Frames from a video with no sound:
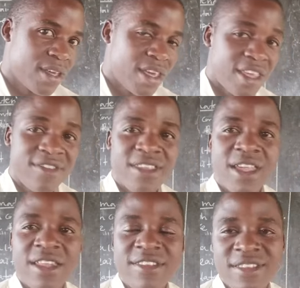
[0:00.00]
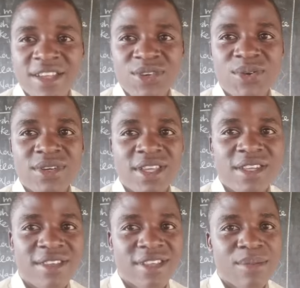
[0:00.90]
Yes, any starch
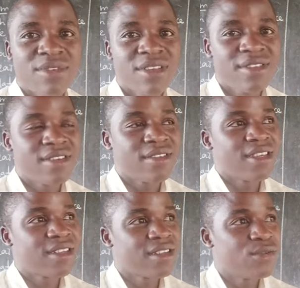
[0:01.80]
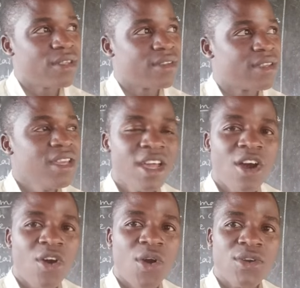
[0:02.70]
containing substance is heated with
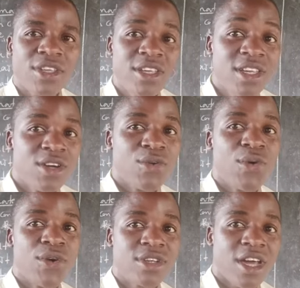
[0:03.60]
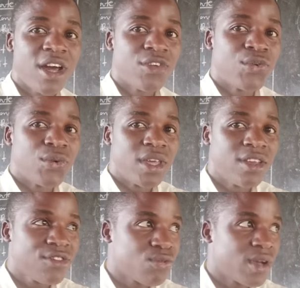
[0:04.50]
the hot water to
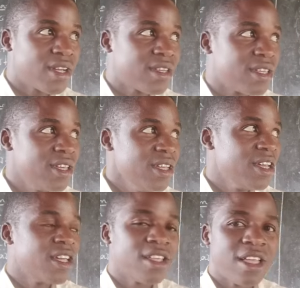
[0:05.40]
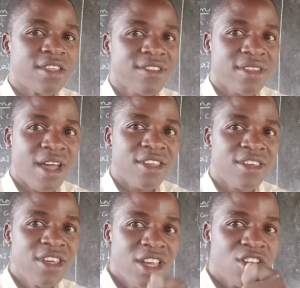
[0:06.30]
extract the
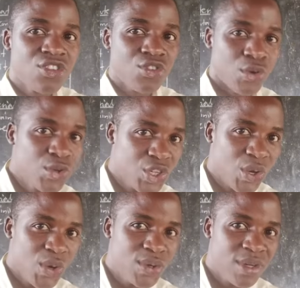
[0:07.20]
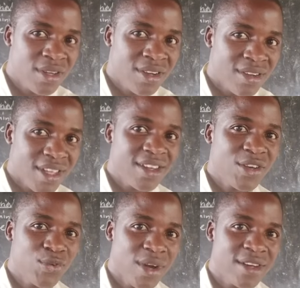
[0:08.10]
starchy solution. Then
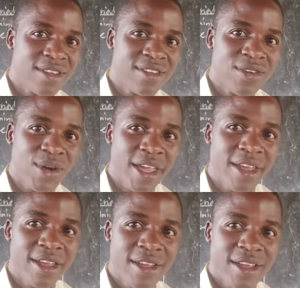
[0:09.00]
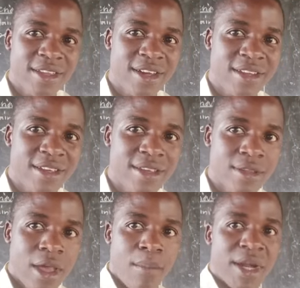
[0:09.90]
that one is okay in that case.
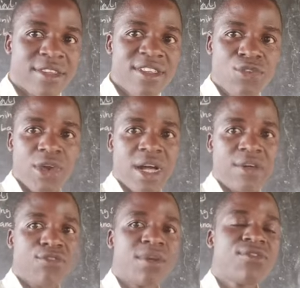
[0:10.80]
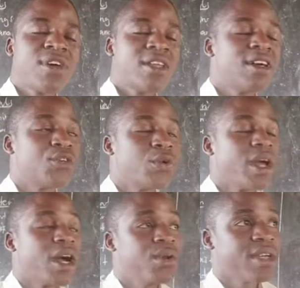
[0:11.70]
But since we have specified that we
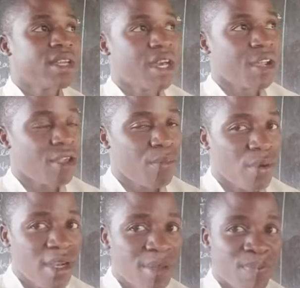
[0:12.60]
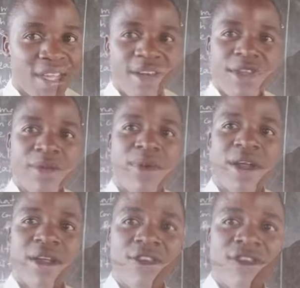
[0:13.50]
are looking at ripe what? Ripe
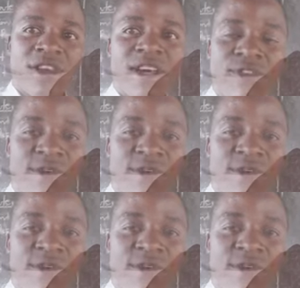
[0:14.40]
bananas. Therefore,